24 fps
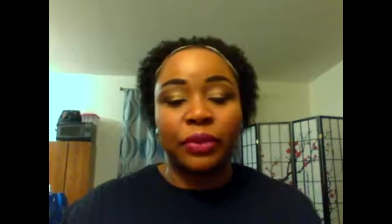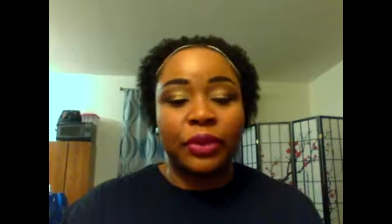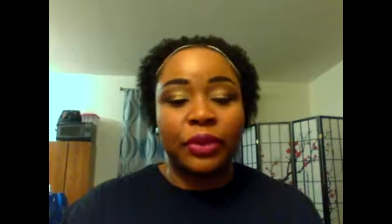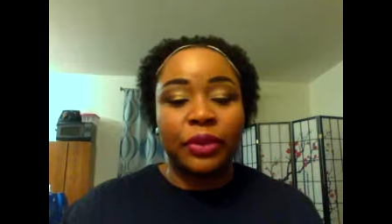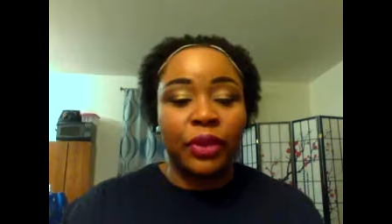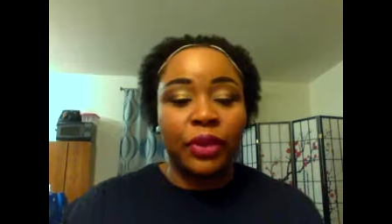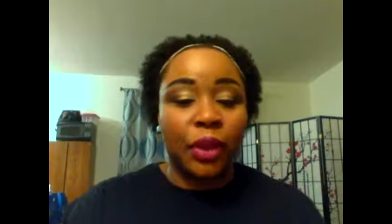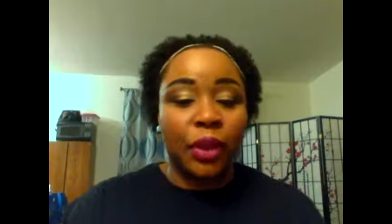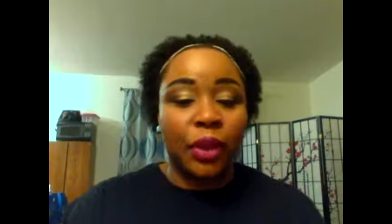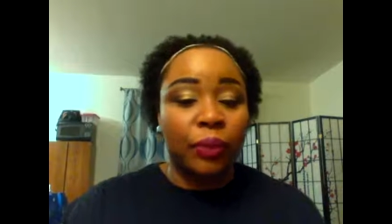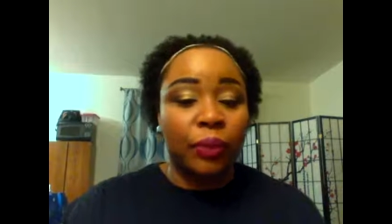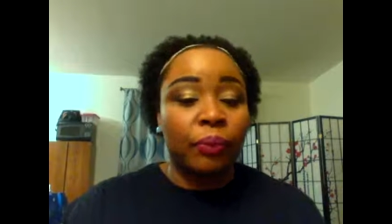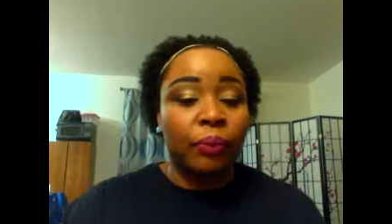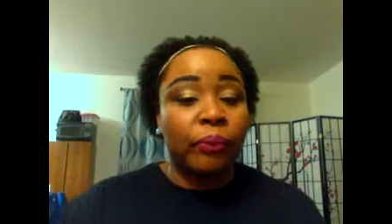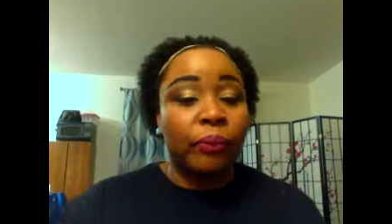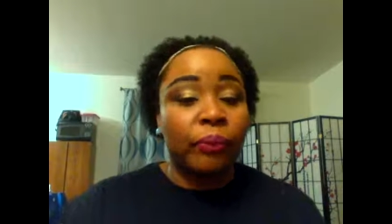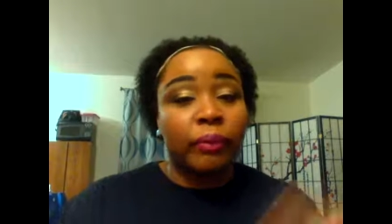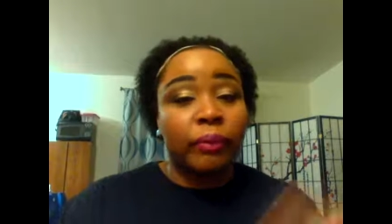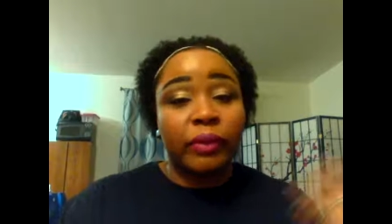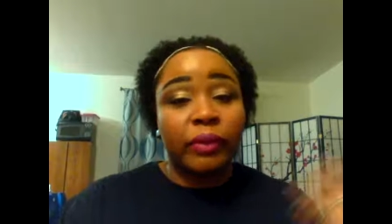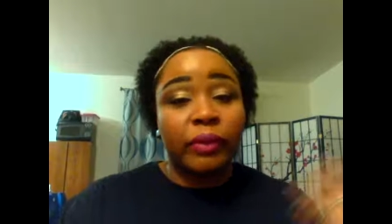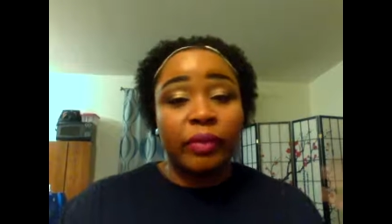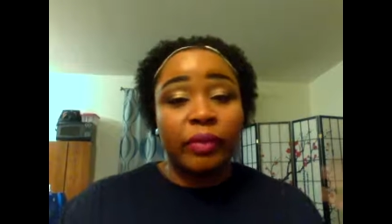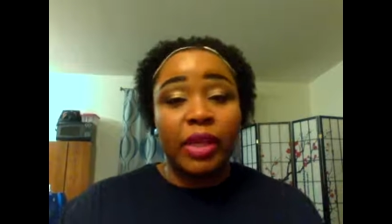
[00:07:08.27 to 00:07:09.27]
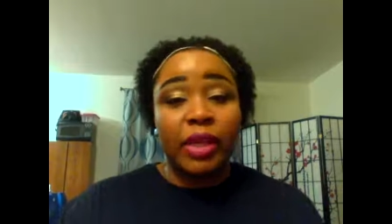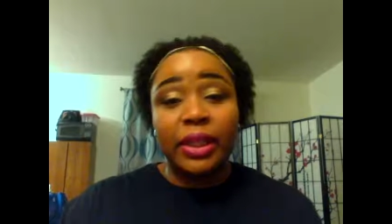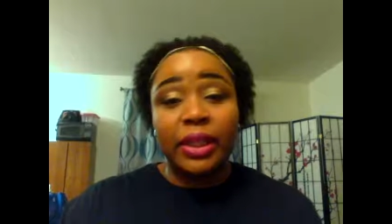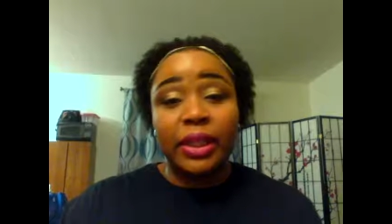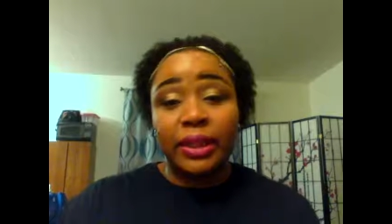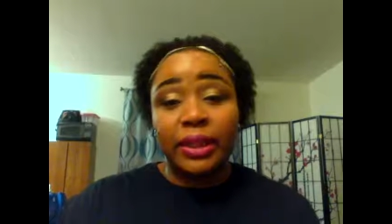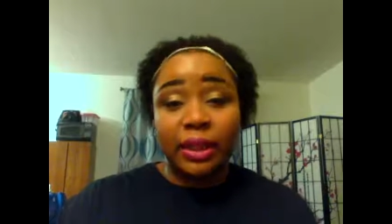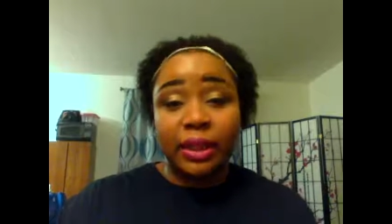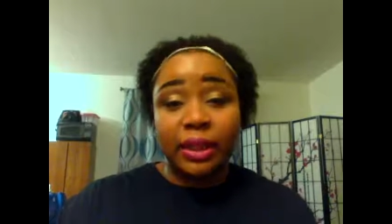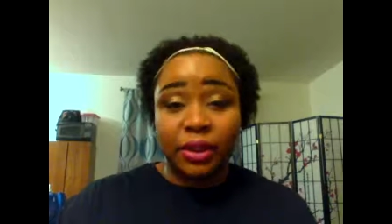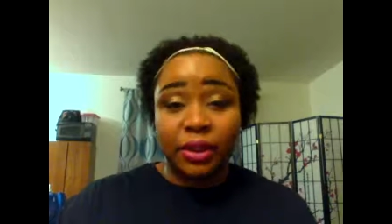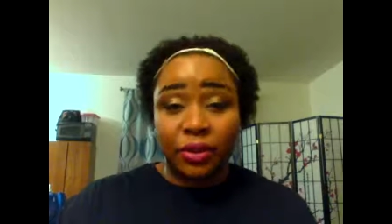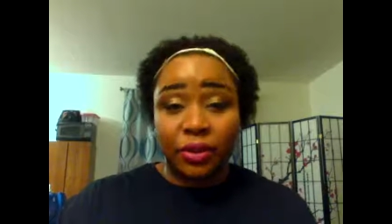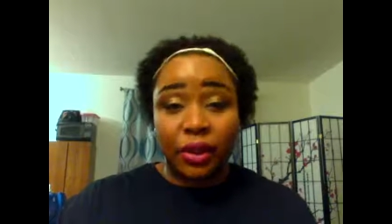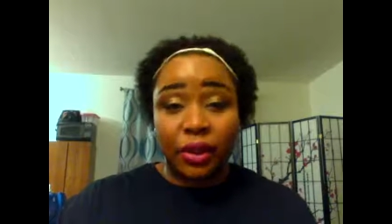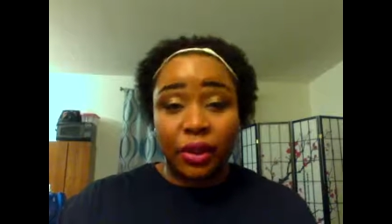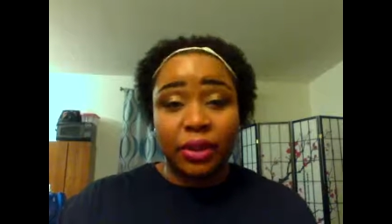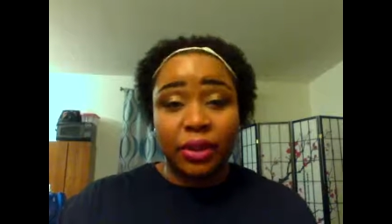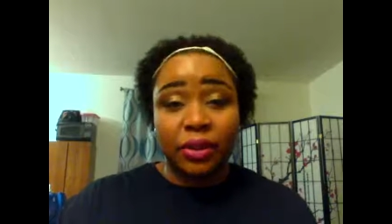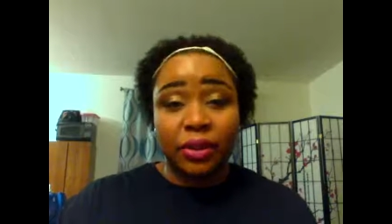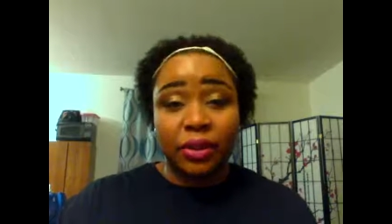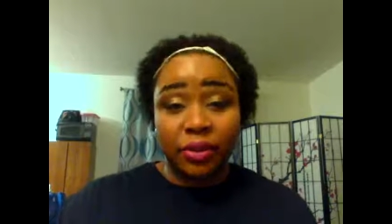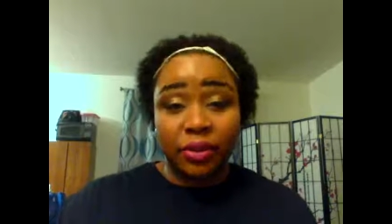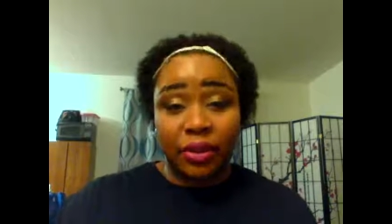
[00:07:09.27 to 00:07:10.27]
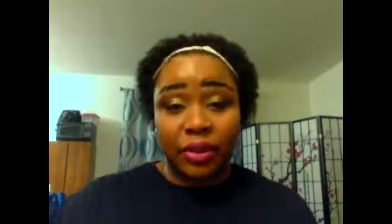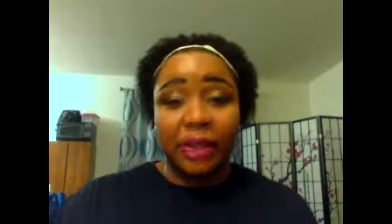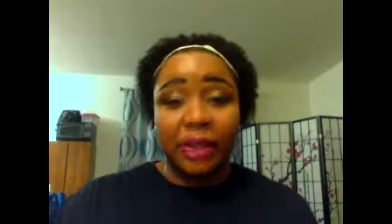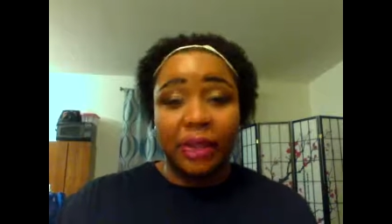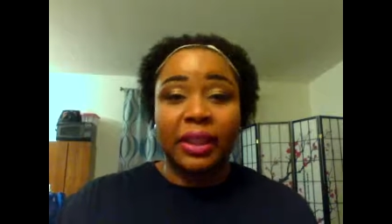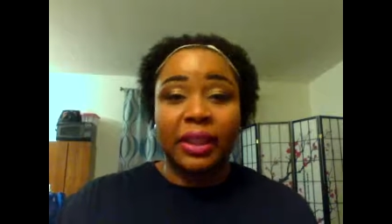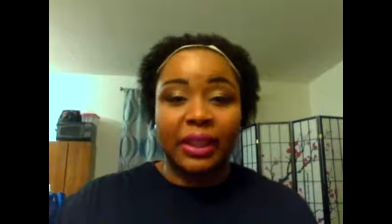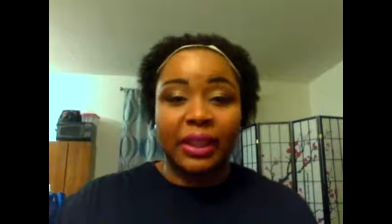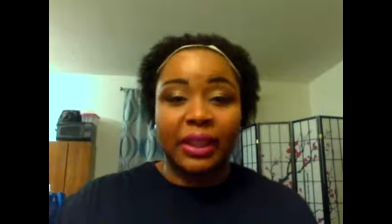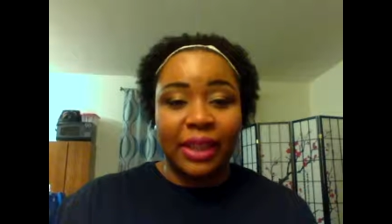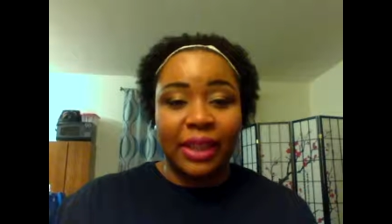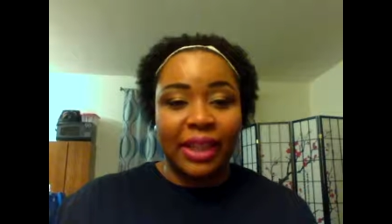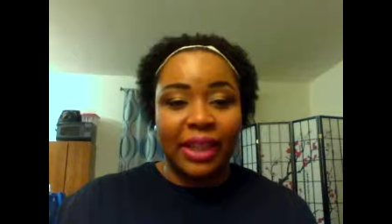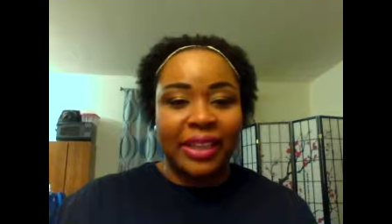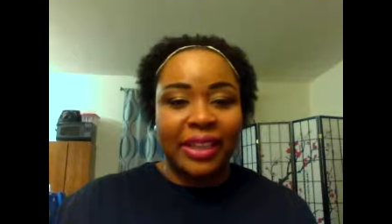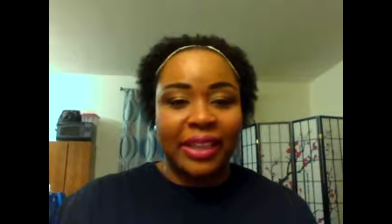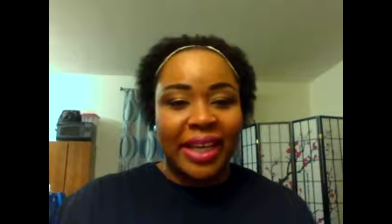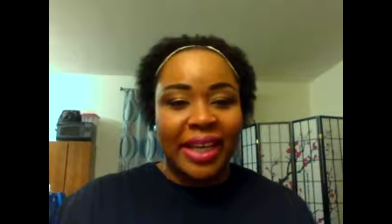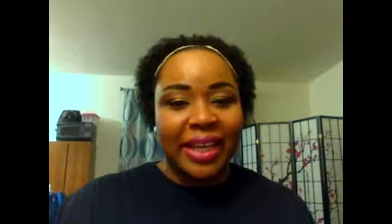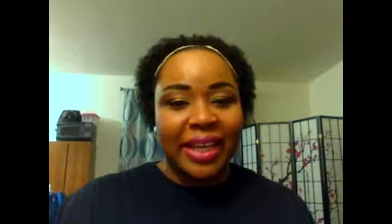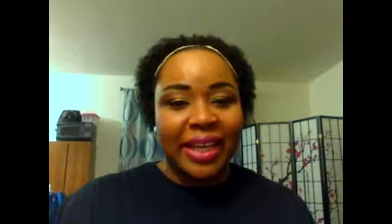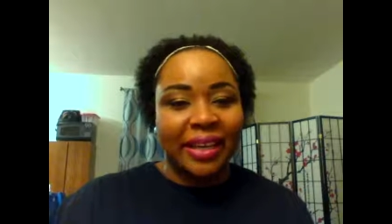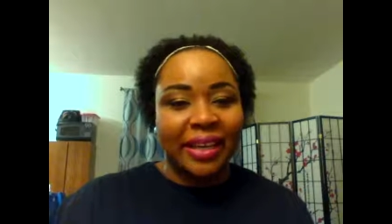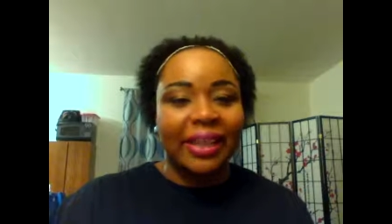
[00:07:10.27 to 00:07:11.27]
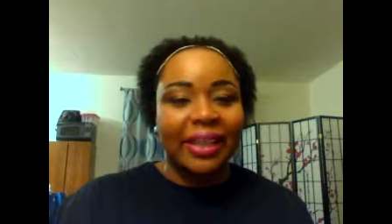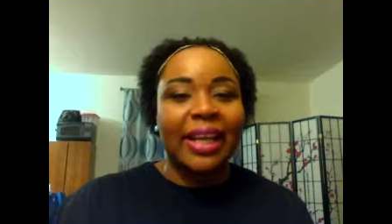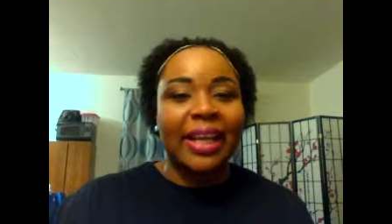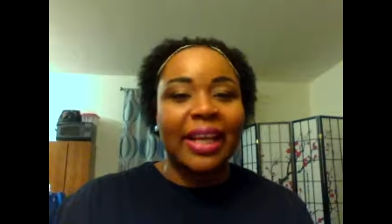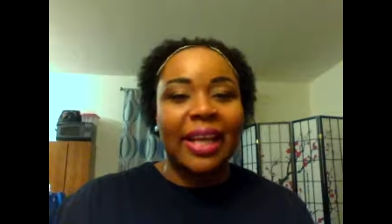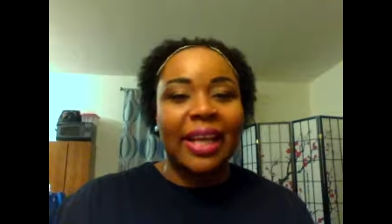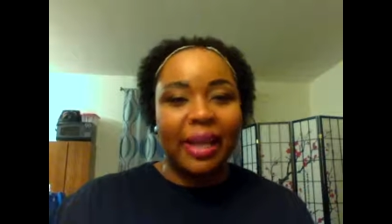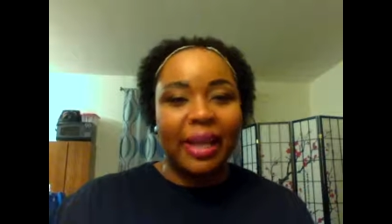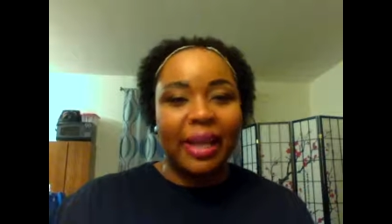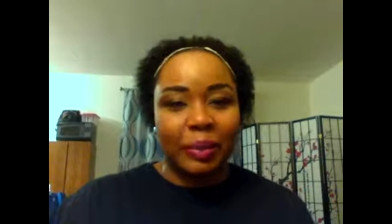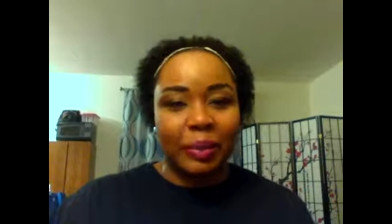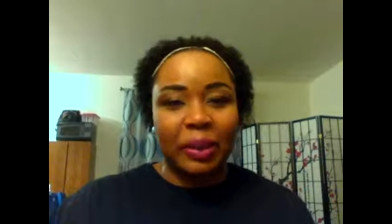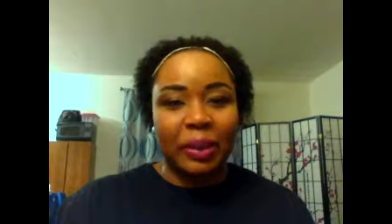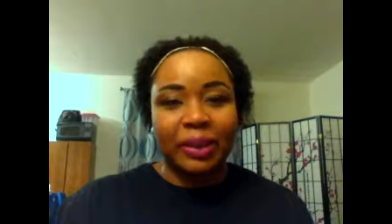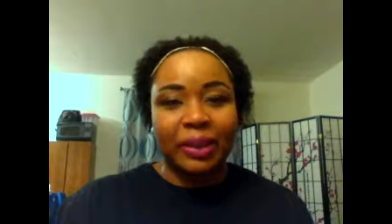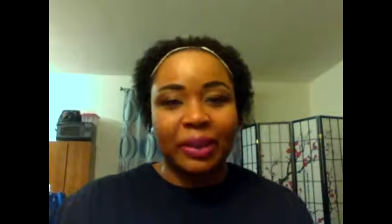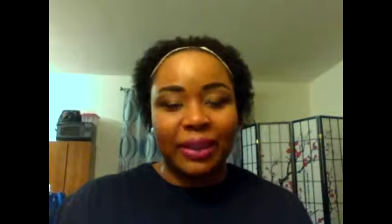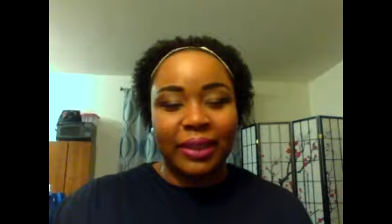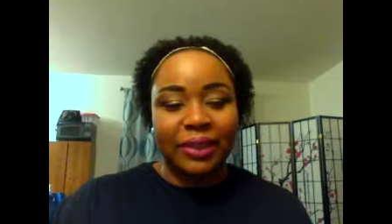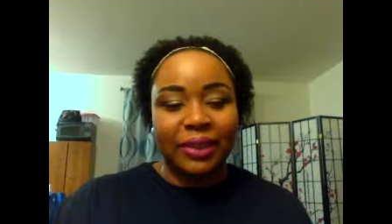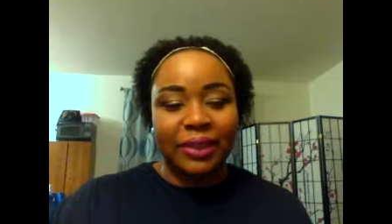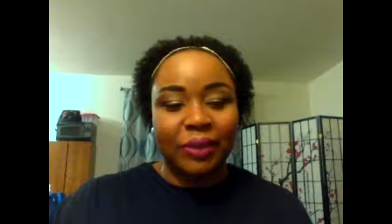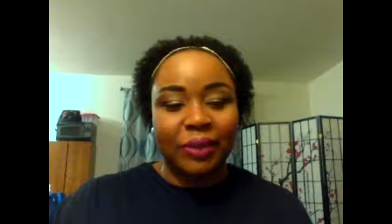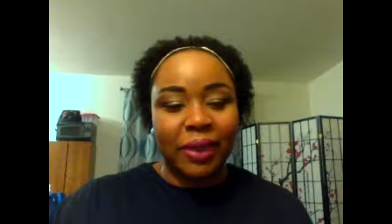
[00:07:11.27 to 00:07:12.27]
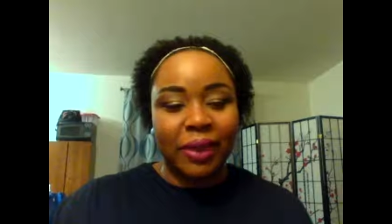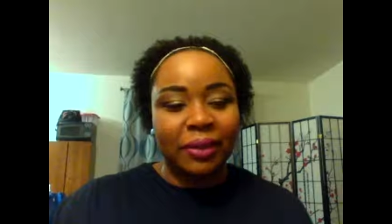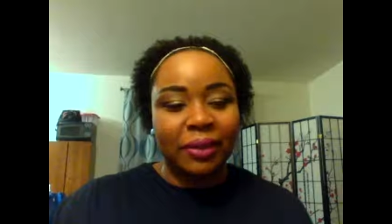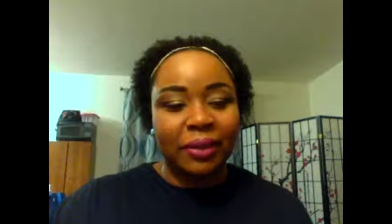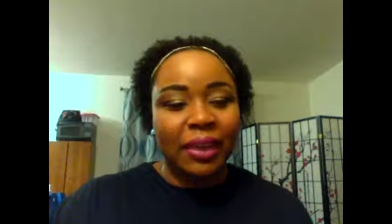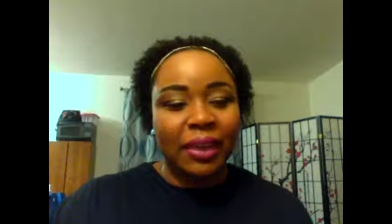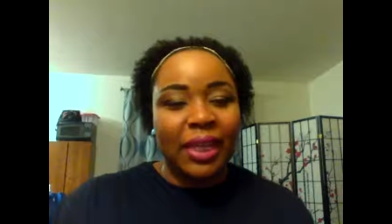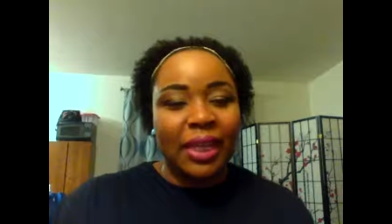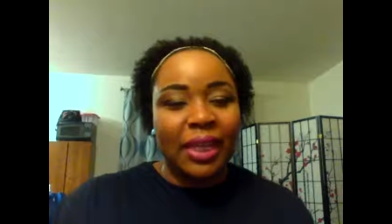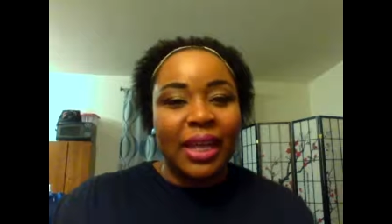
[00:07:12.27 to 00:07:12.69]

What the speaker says: So there is a good drugstore foundation out there. Let me know as well.